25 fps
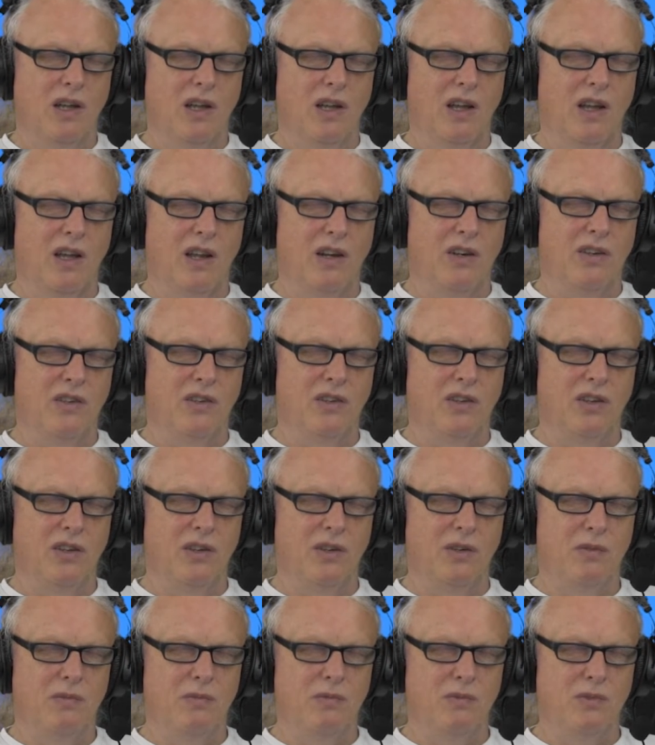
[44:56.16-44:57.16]
and
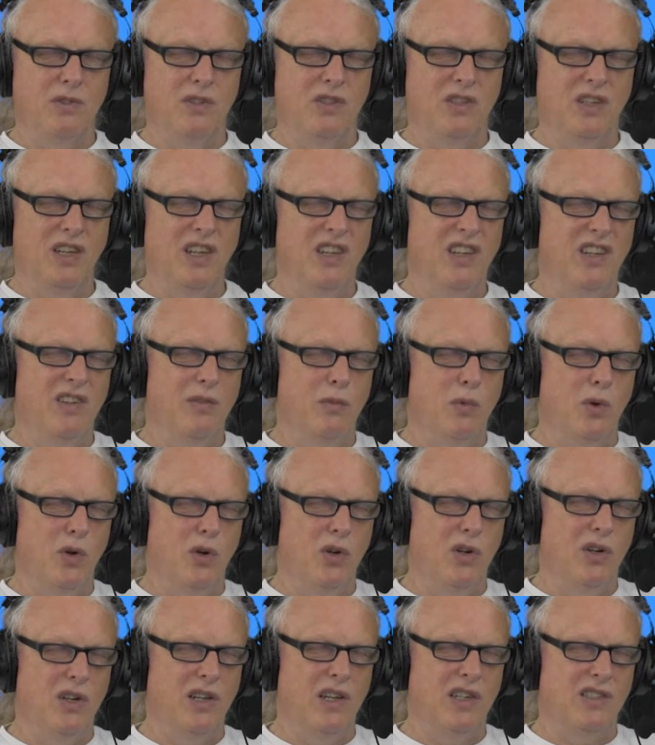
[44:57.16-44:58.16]
see the
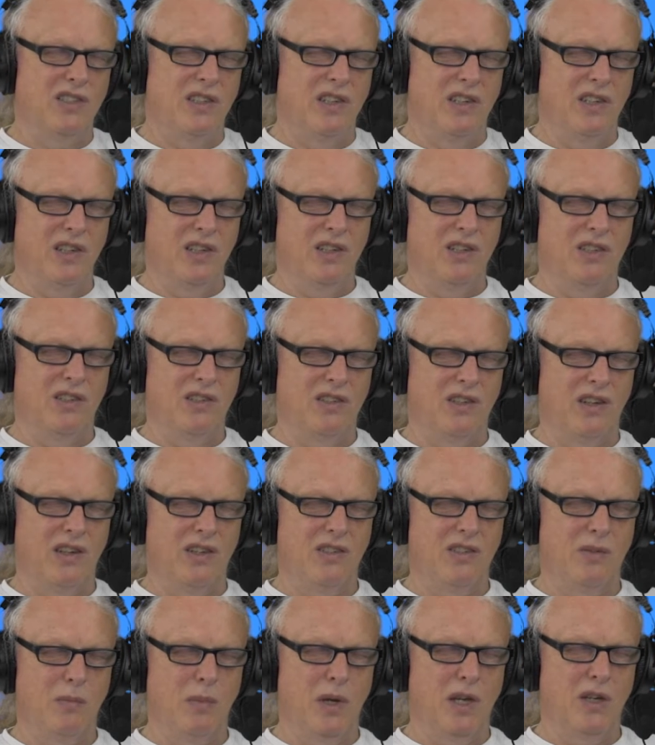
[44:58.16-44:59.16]
world as it is,
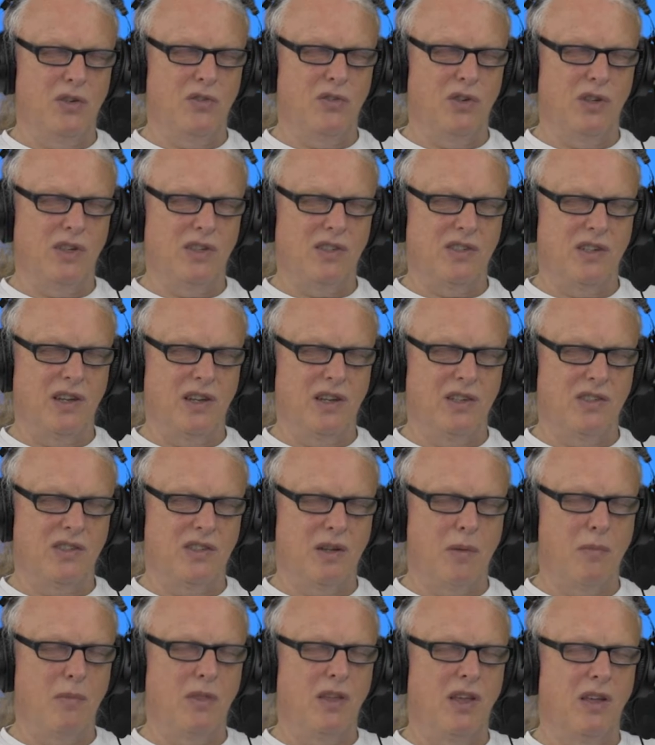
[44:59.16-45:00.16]
as a matrix, as
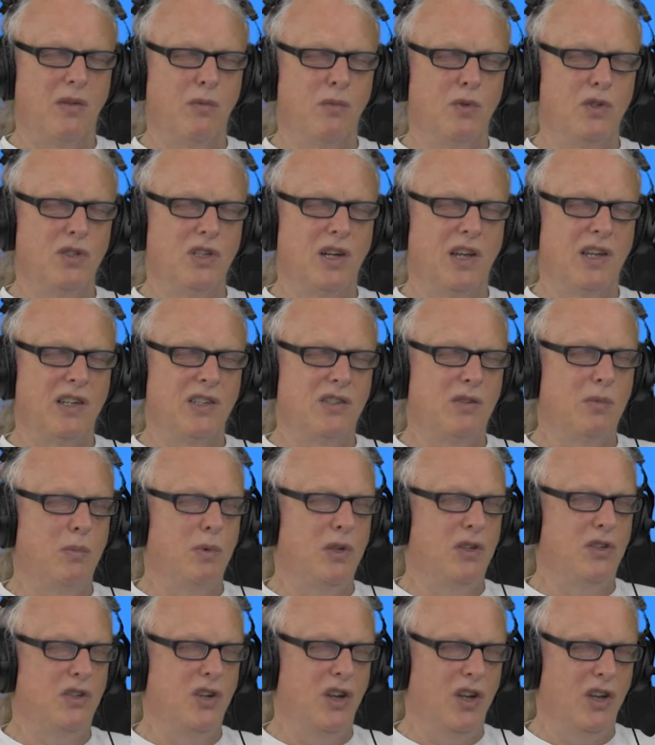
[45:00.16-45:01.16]
something which has to
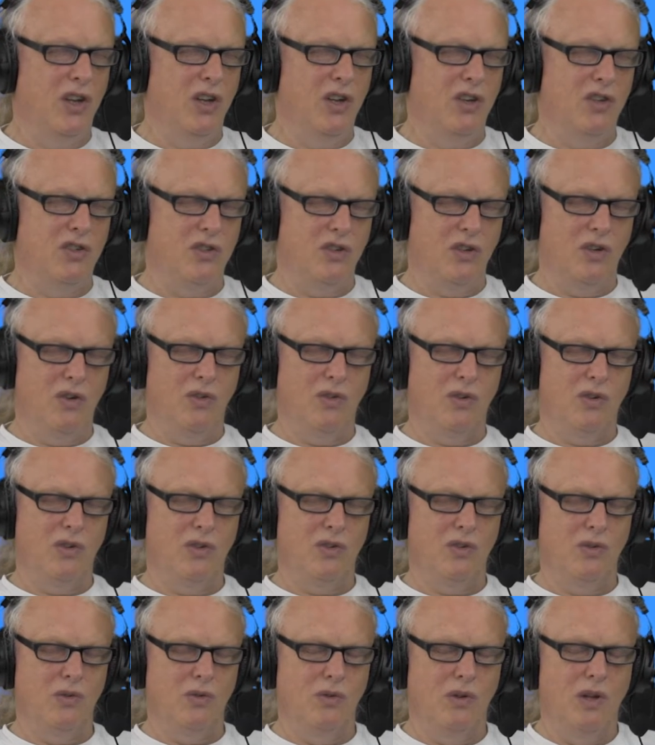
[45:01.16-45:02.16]
be changed in
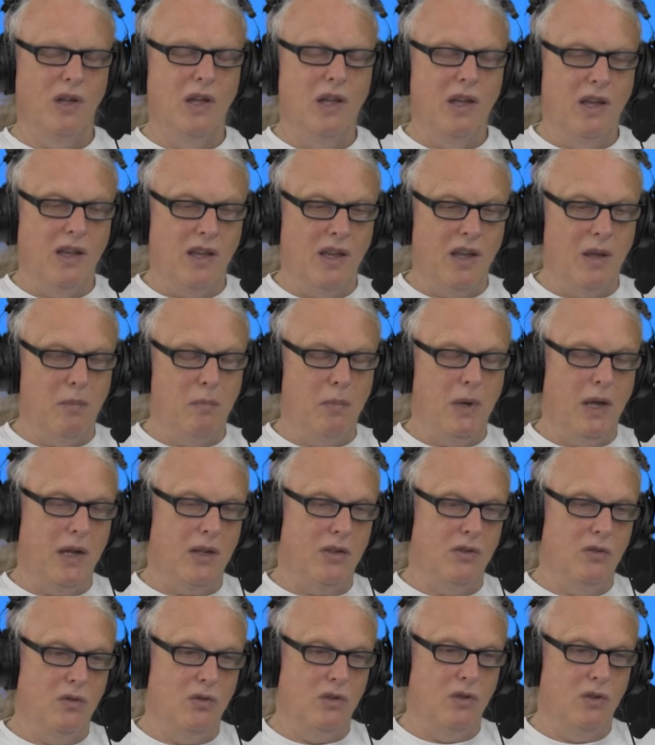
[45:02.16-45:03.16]
order to get back to